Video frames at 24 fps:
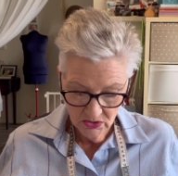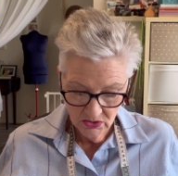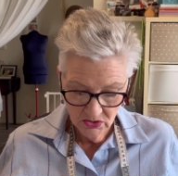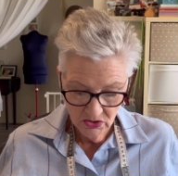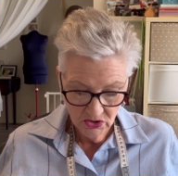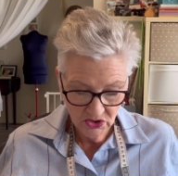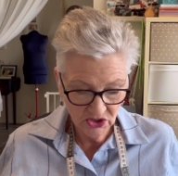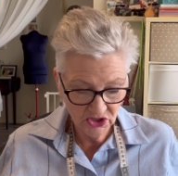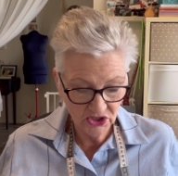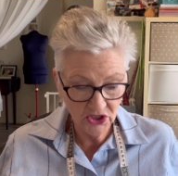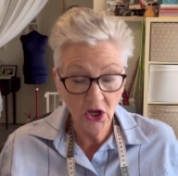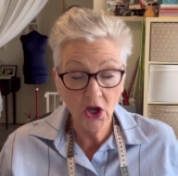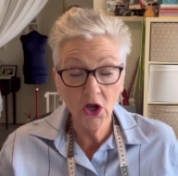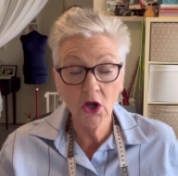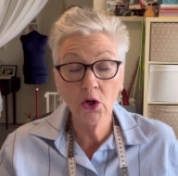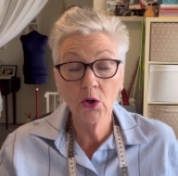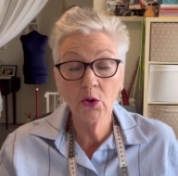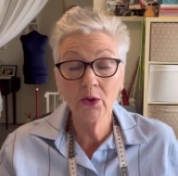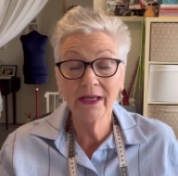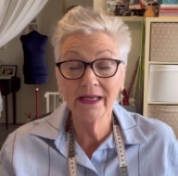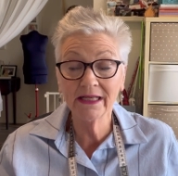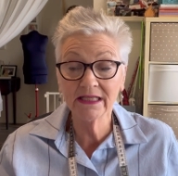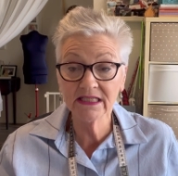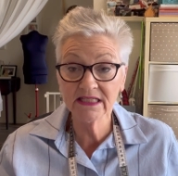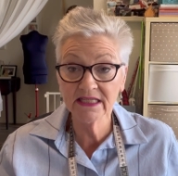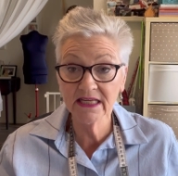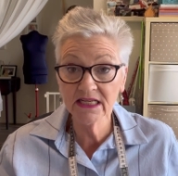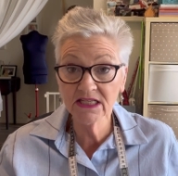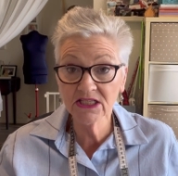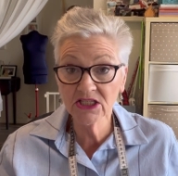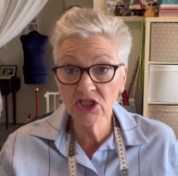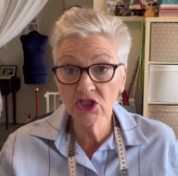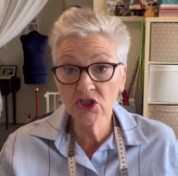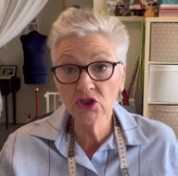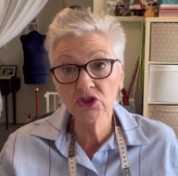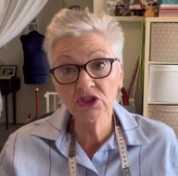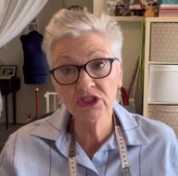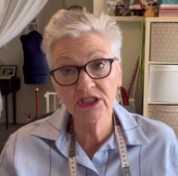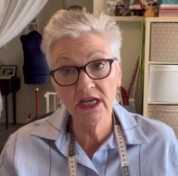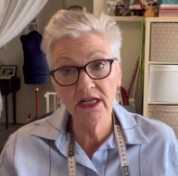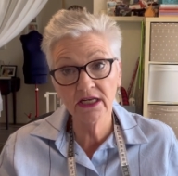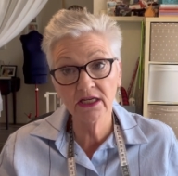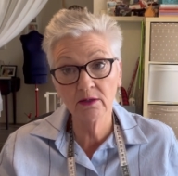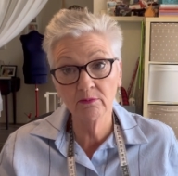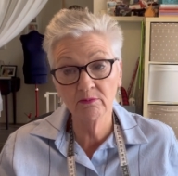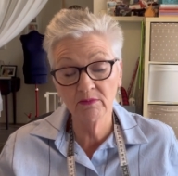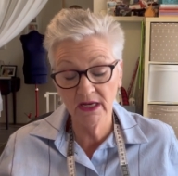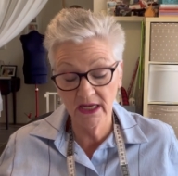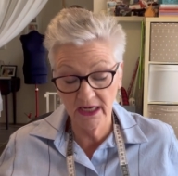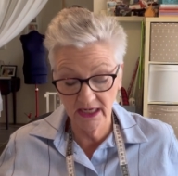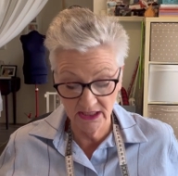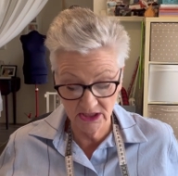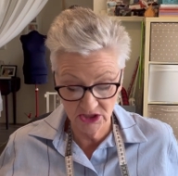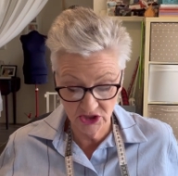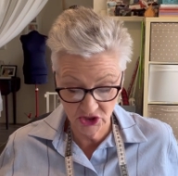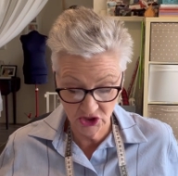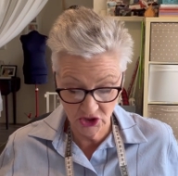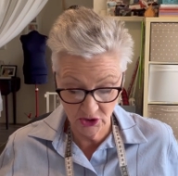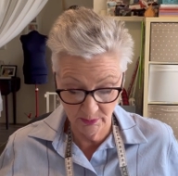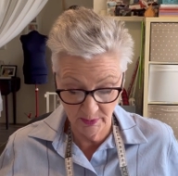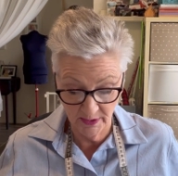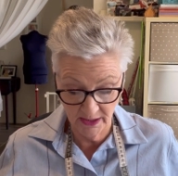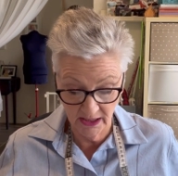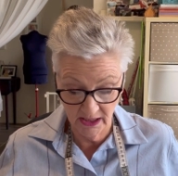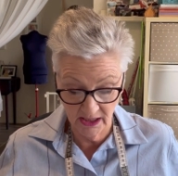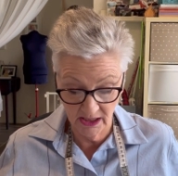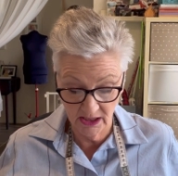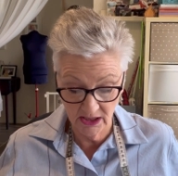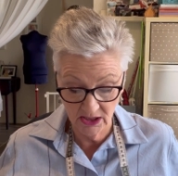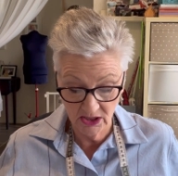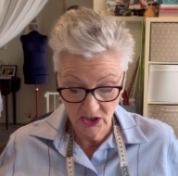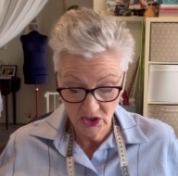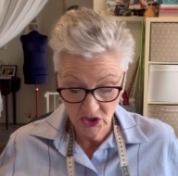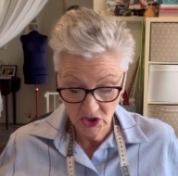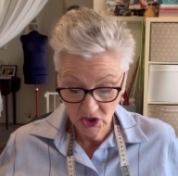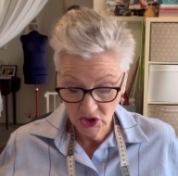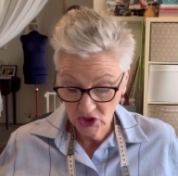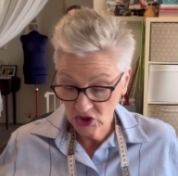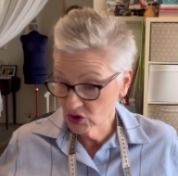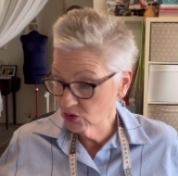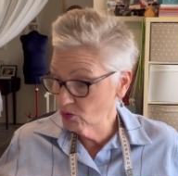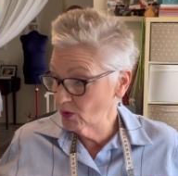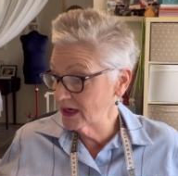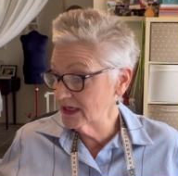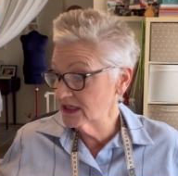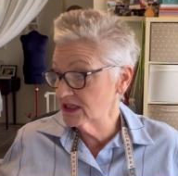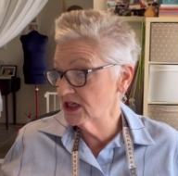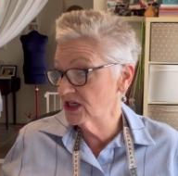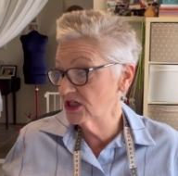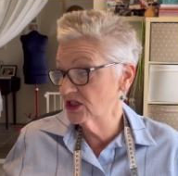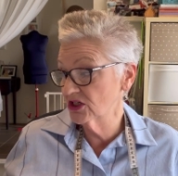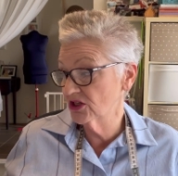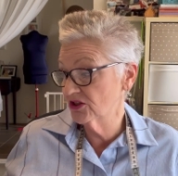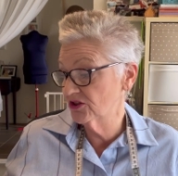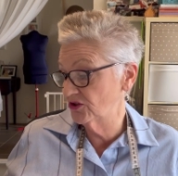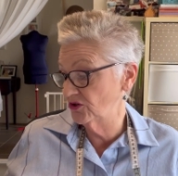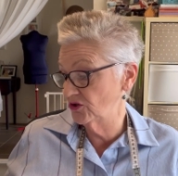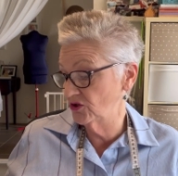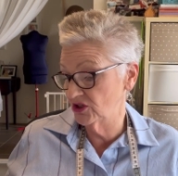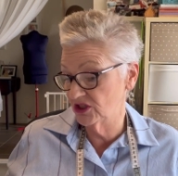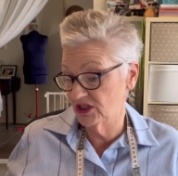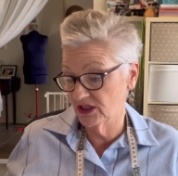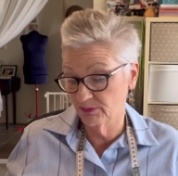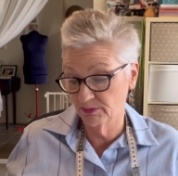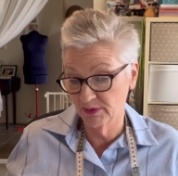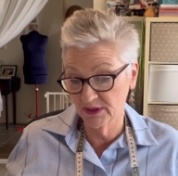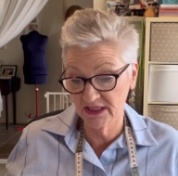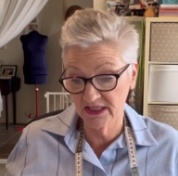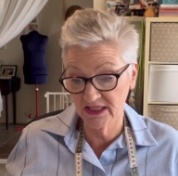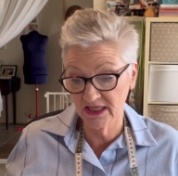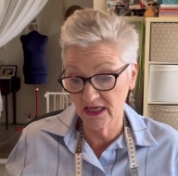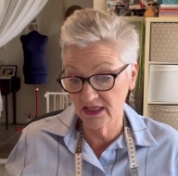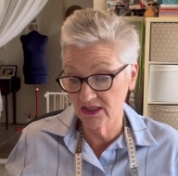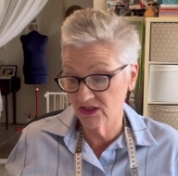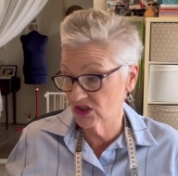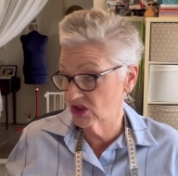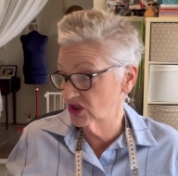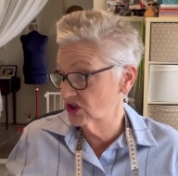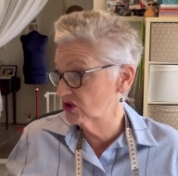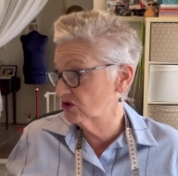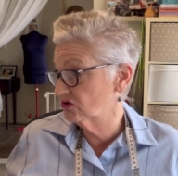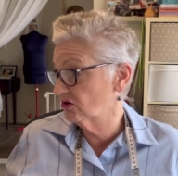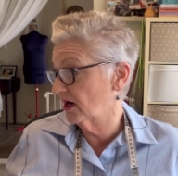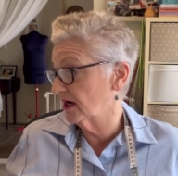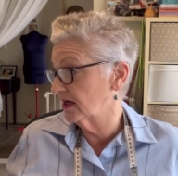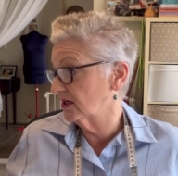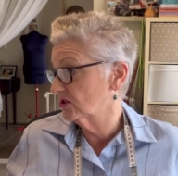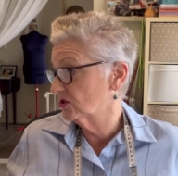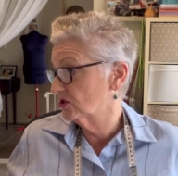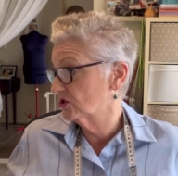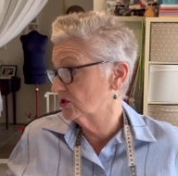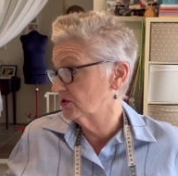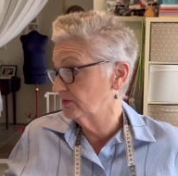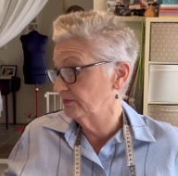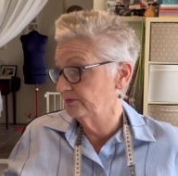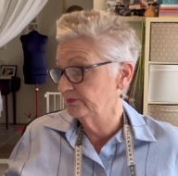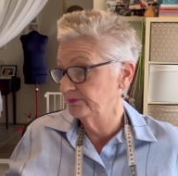So it says that your denim needs to be 20 to 30% stretch.